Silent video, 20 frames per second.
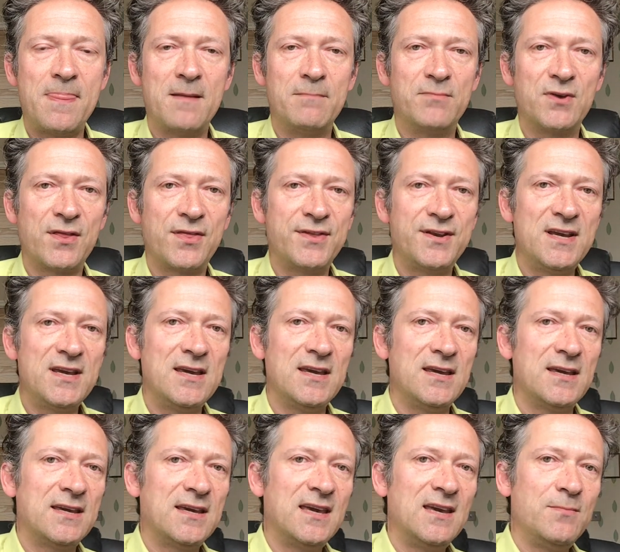number
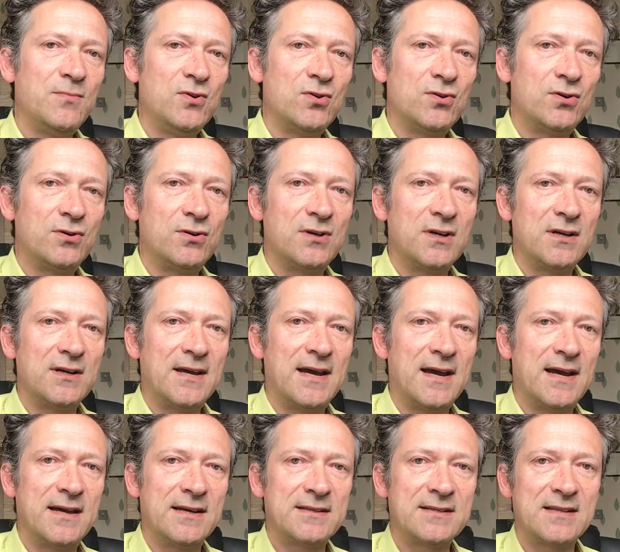three, keep your
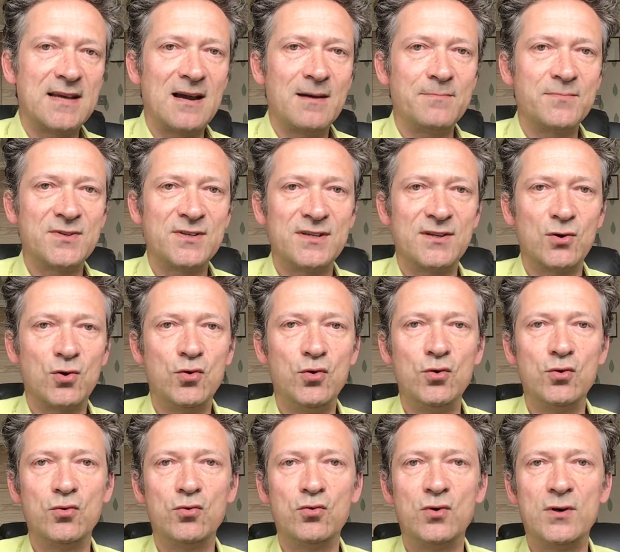stamps in a
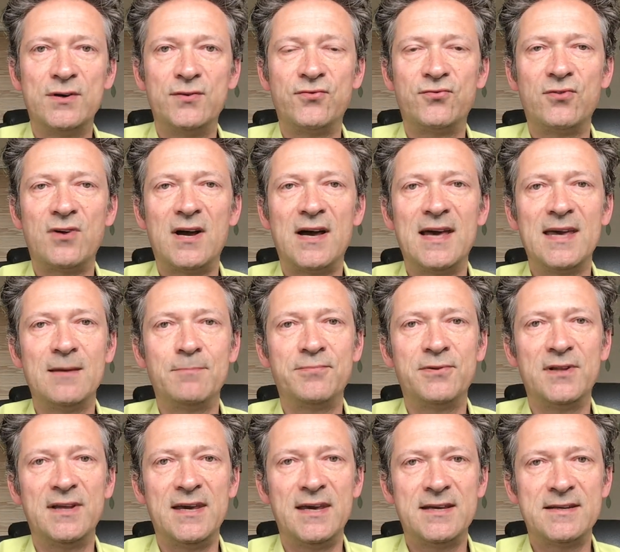cool, dry
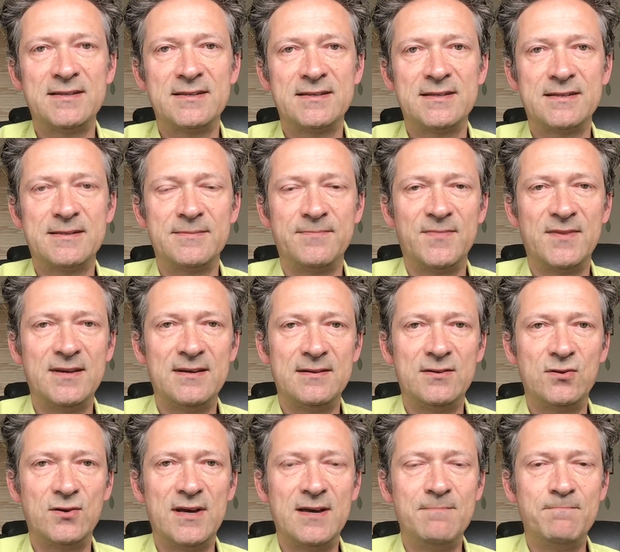place.
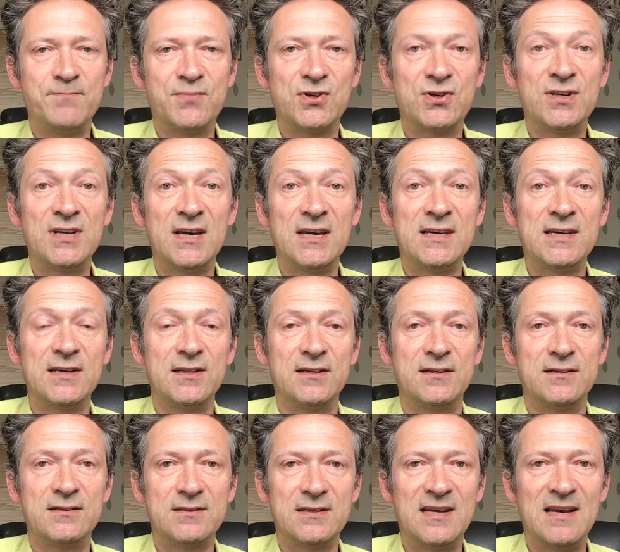In
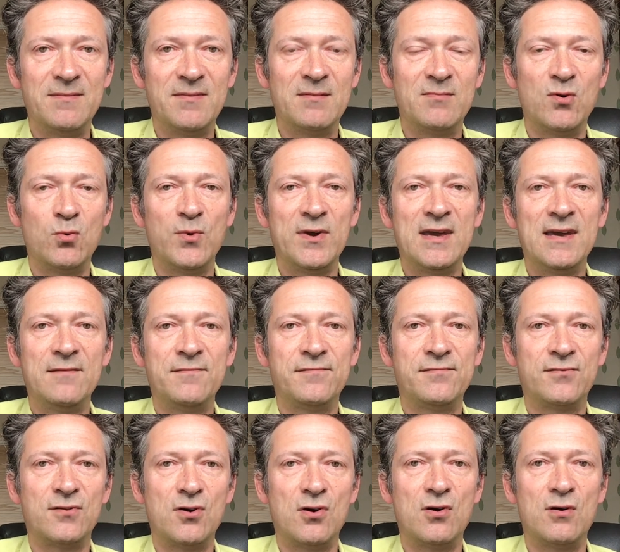particular, keep them away
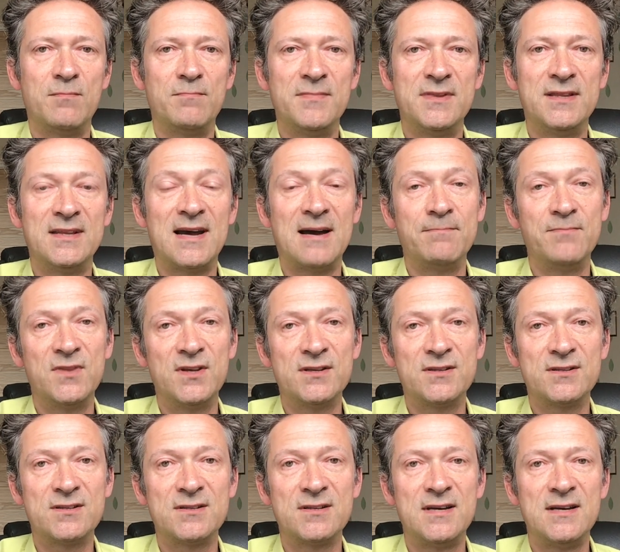from
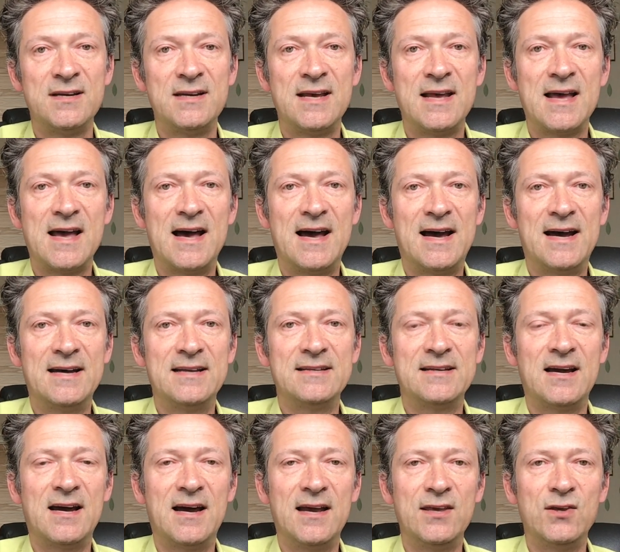dampness and
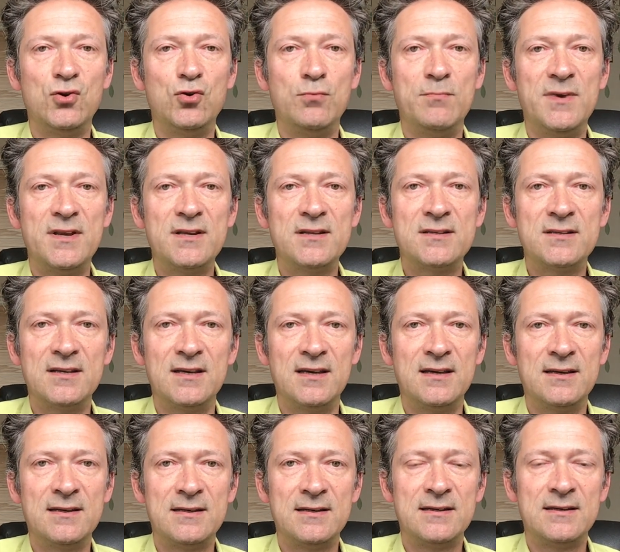high humidity.